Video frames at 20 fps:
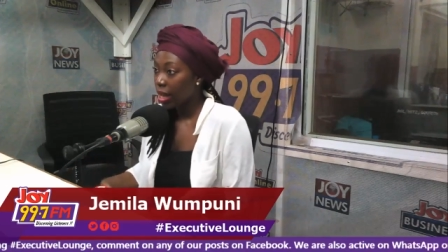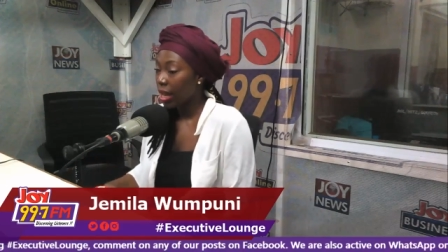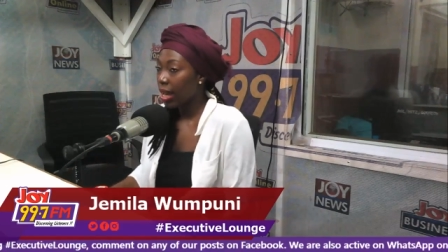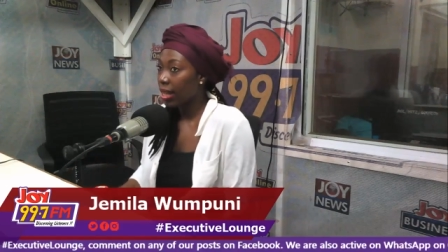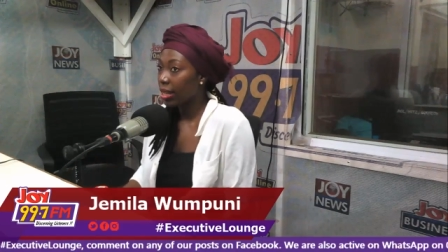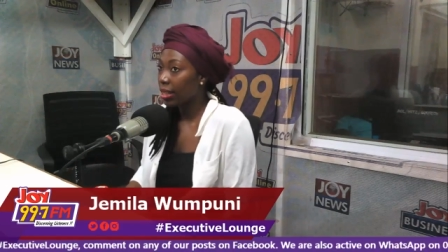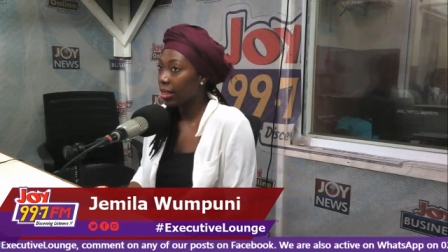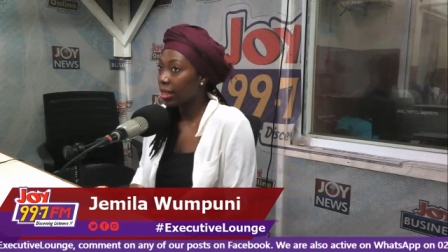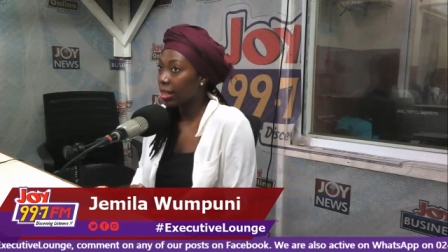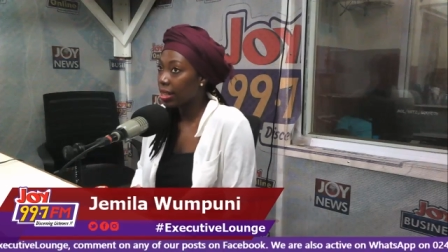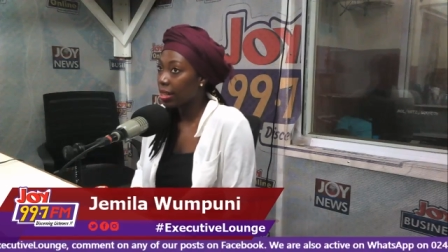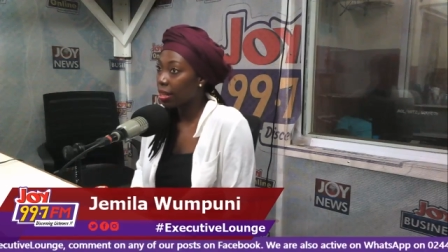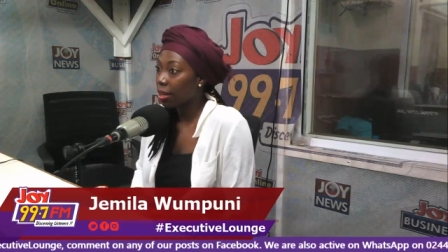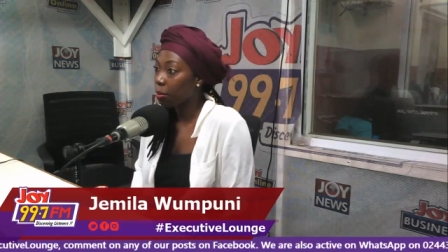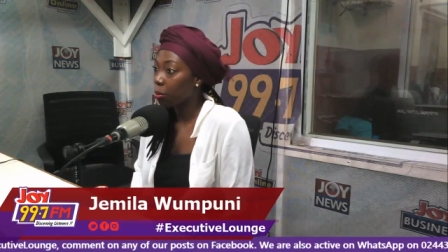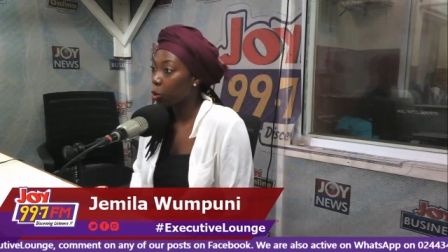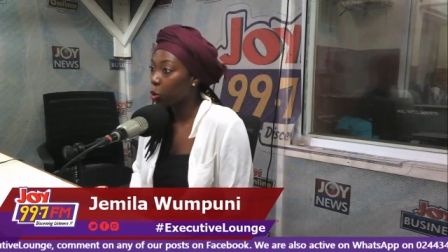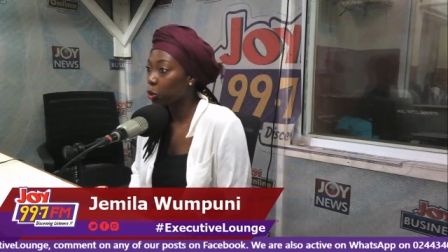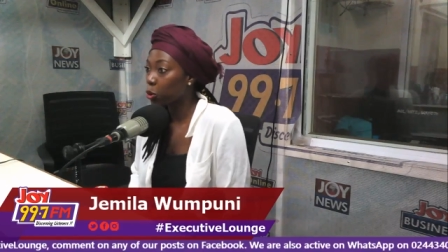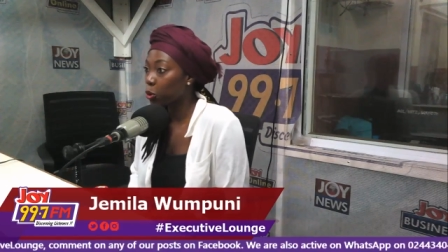and
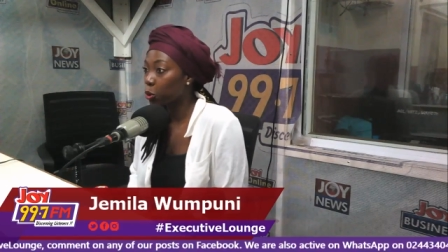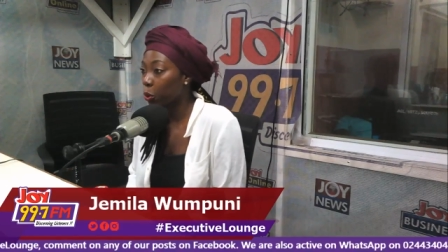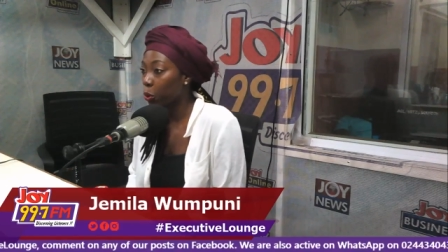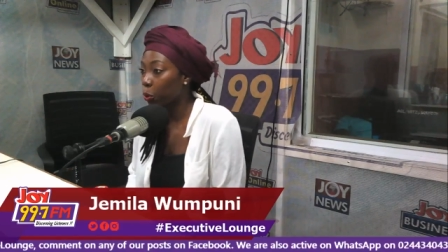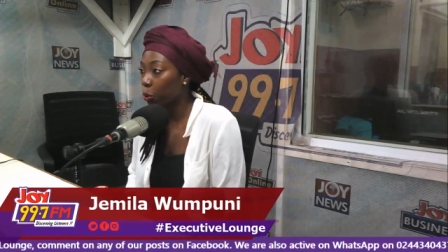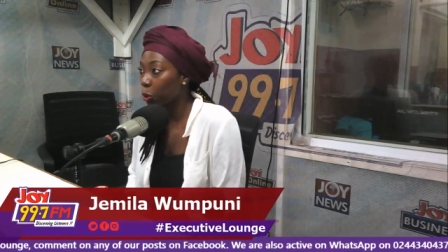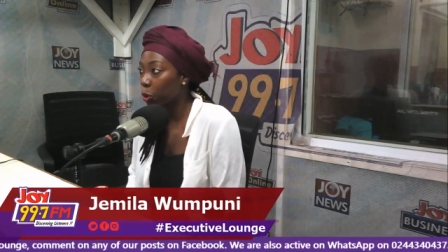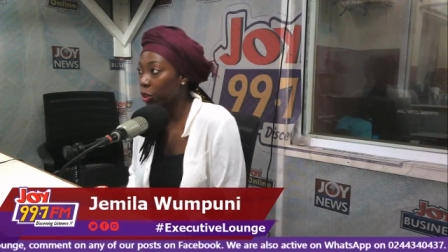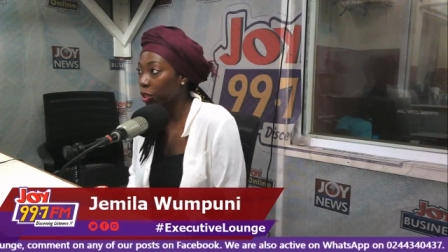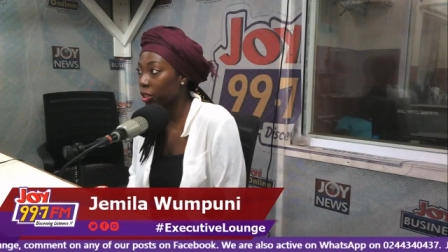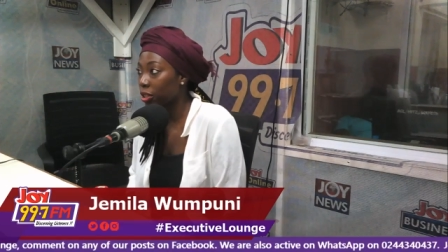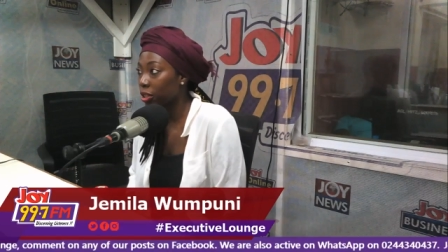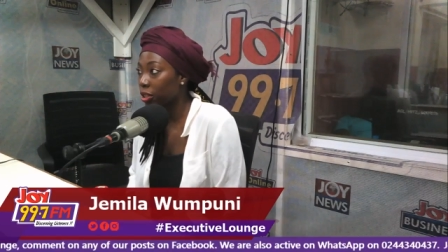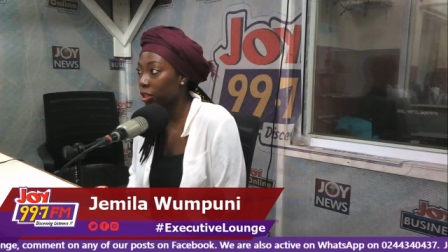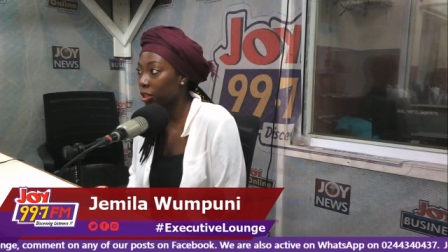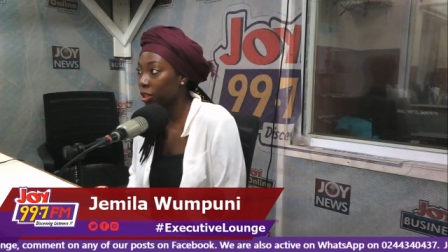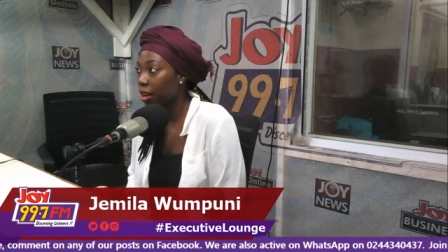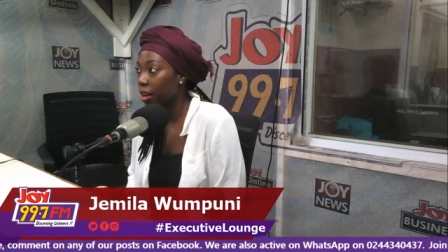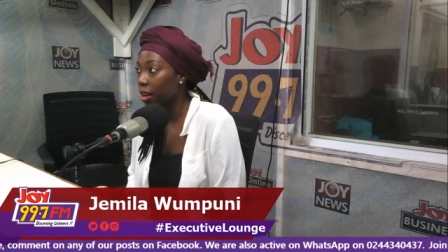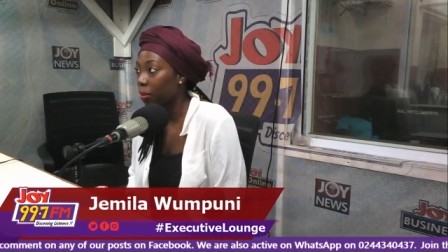leaning more towards,
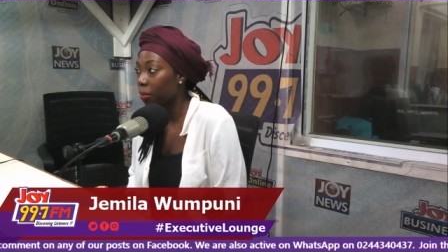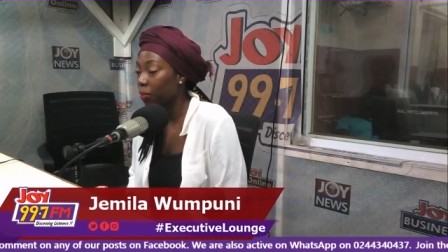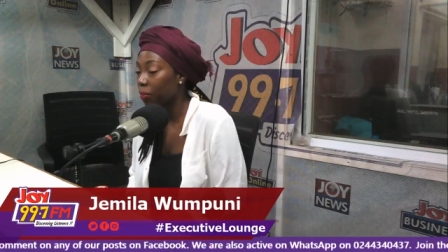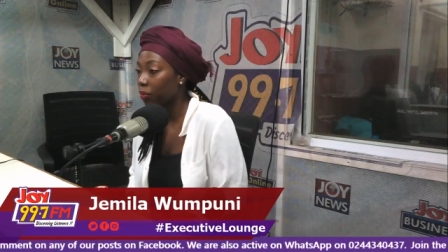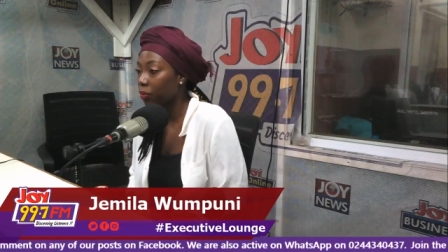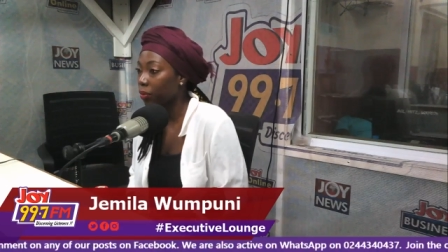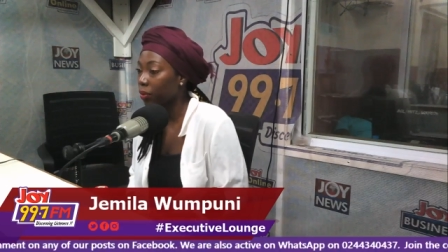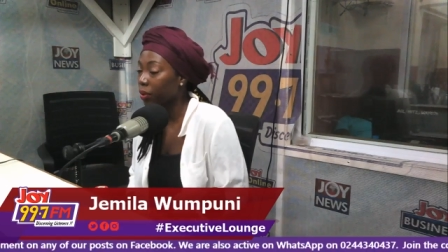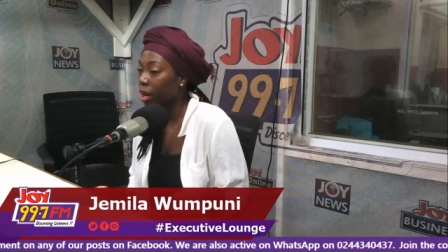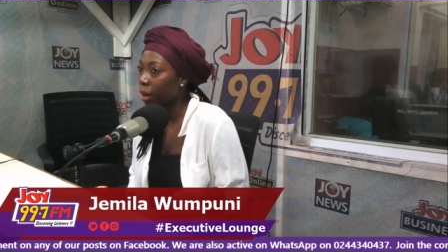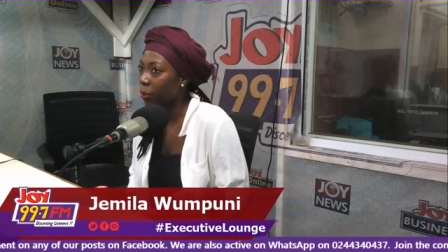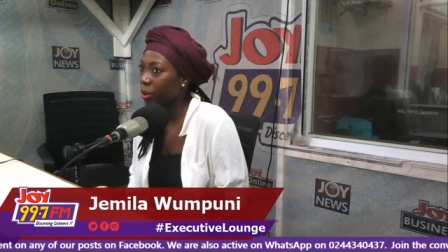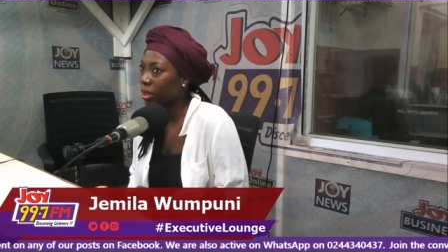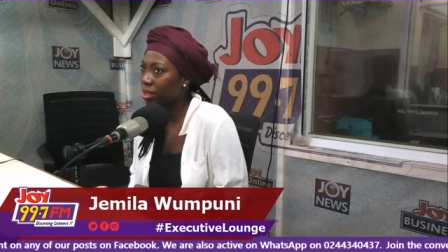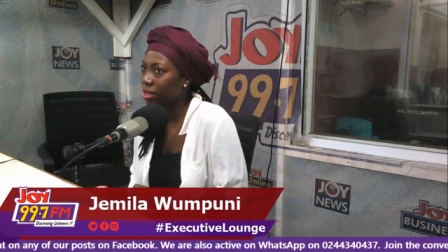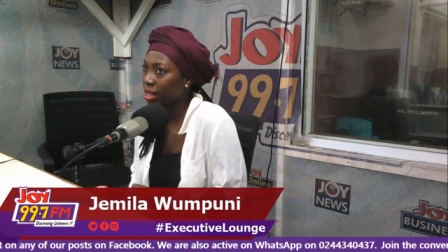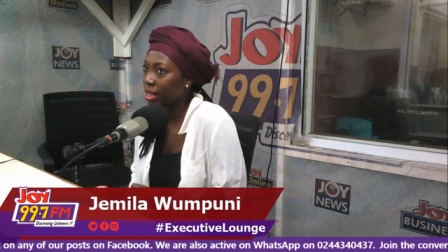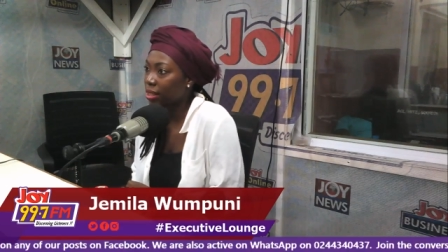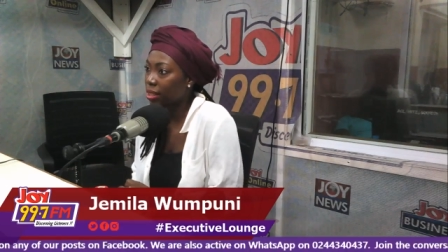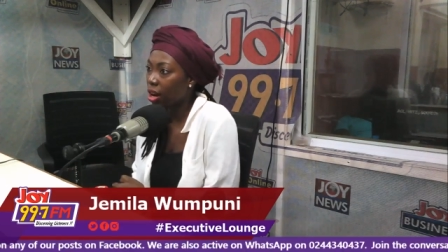um, I would
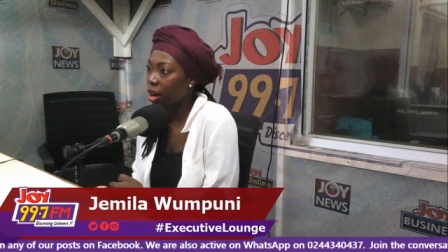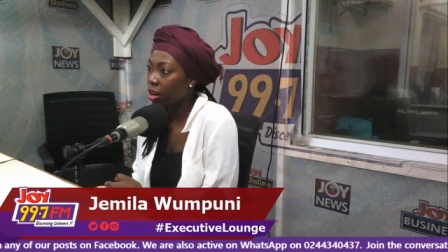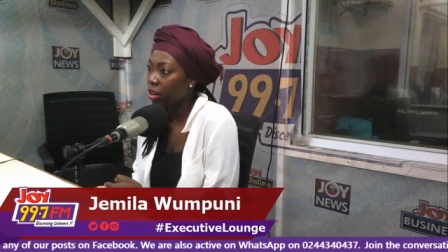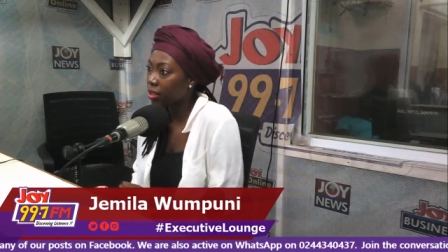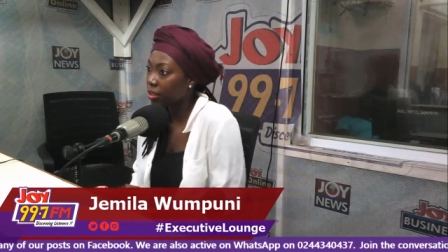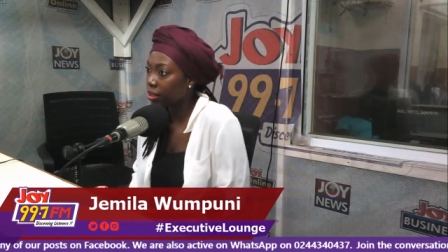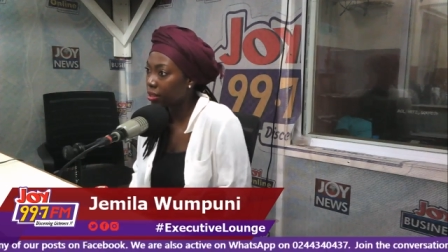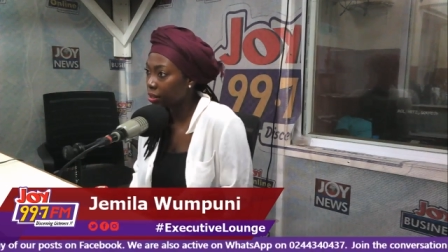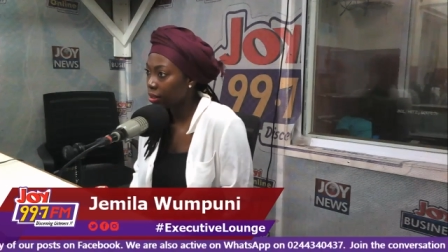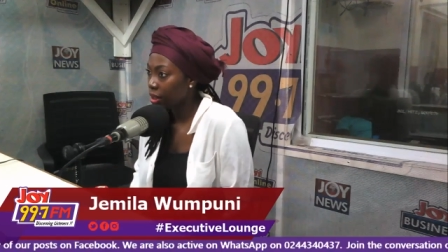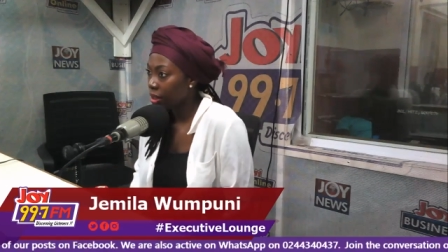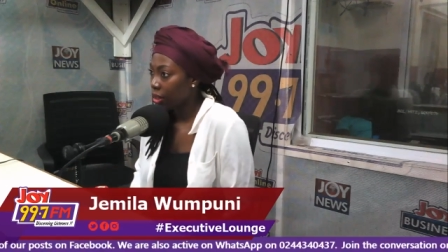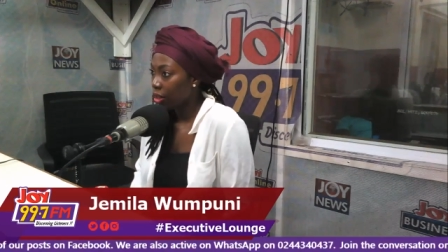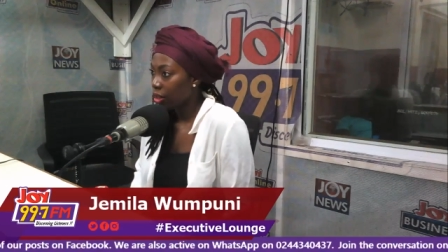say, the arts.